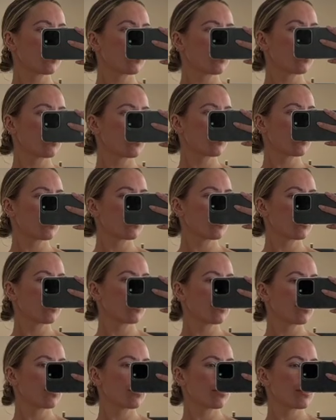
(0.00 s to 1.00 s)

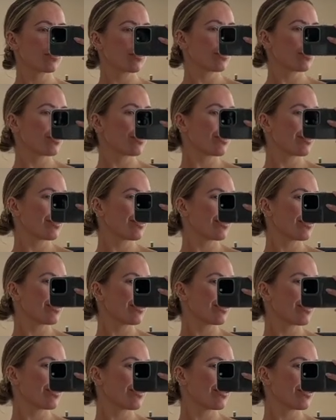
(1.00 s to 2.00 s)

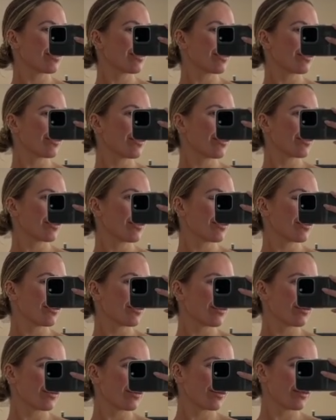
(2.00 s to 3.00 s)

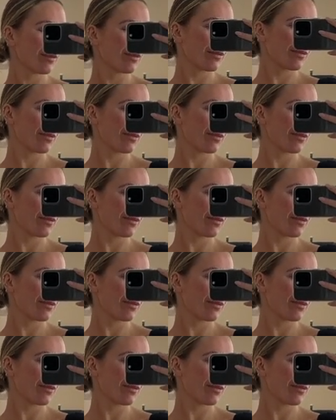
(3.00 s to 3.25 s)
Nothing is said.